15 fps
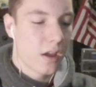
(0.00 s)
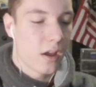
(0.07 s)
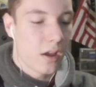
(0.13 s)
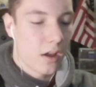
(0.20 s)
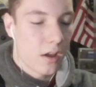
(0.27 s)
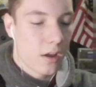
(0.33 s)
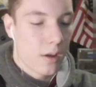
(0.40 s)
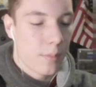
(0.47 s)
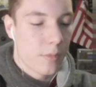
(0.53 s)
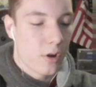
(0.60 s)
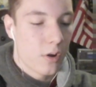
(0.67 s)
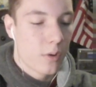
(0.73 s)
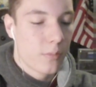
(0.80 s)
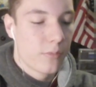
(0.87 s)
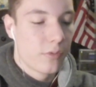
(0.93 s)

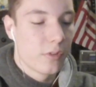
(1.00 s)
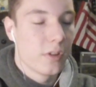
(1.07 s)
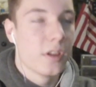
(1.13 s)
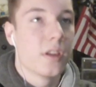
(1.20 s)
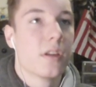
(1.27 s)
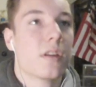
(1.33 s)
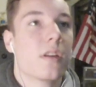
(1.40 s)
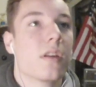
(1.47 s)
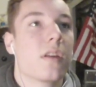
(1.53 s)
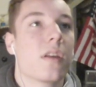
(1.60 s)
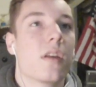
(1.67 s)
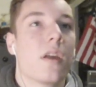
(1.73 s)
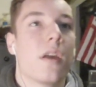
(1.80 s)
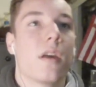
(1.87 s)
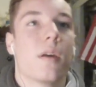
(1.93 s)
Hopefully,
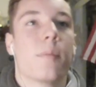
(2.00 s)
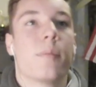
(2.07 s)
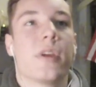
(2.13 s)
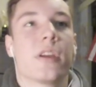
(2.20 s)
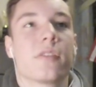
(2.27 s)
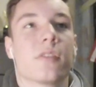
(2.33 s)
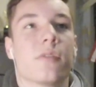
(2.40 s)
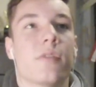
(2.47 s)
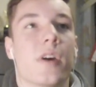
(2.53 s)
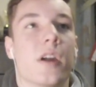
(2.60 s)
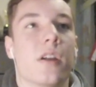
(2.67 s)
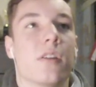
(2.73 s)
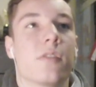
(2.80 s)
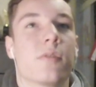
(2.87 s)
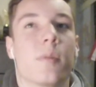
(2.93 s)
Pixel
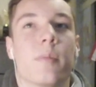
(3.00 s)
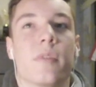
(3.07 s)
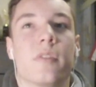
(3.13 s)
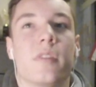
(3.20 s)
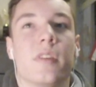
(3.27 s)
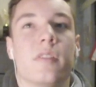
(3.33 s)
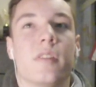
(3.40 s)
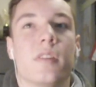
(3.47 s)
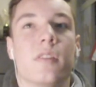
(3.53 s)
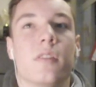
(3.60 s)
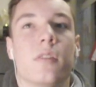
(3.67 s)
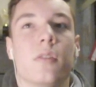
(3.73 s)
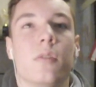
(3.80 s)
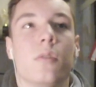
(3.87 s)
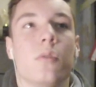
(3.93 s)
Fires from the
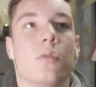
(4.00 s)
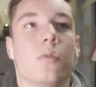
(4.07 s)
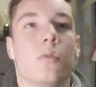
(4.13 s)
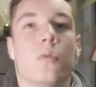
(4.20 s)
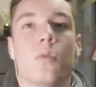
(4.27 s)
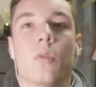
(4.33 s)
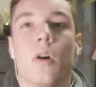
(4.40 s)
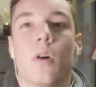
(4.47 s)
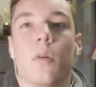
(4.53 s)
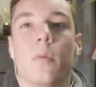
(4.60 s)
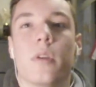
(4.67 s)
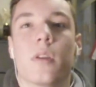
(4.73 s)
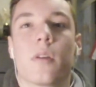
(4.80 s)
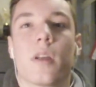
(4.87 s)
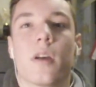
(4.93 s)
CC2. Oh,
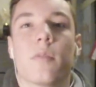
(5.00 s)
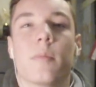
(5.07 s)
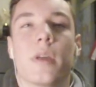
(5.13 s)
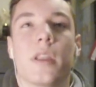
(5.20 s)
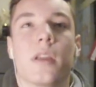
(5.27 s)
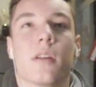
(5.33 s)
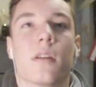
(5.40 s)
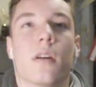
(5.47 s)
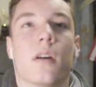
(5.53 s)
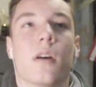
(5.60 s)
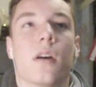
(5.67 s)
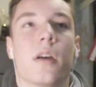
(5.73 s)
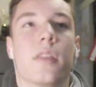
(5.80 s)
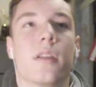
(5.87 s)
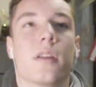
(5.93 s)
we don't have many.
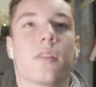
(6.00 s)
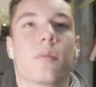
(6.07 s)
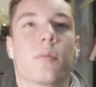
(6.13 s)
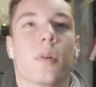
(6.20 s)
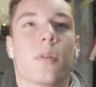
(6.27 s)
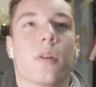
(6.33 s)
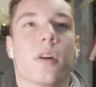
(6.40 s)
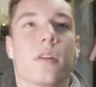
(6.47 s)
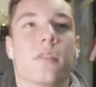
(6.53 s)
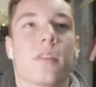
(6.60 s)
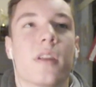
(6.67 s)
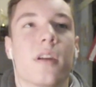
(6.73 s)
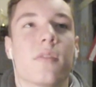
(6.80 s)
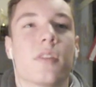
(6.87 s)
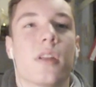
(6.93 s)
I think it's Roadhogs
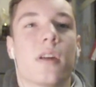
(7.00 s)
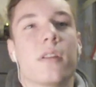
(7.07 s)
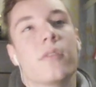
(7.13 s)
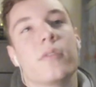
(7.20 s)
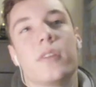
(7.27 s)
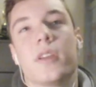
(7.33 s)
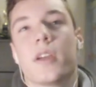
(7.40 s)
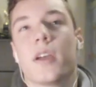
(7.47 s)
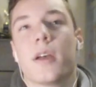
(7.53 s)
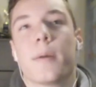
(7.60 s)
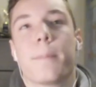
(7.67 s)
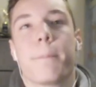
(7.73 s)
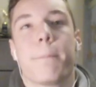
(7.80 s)
that I have a lot of. Yeah.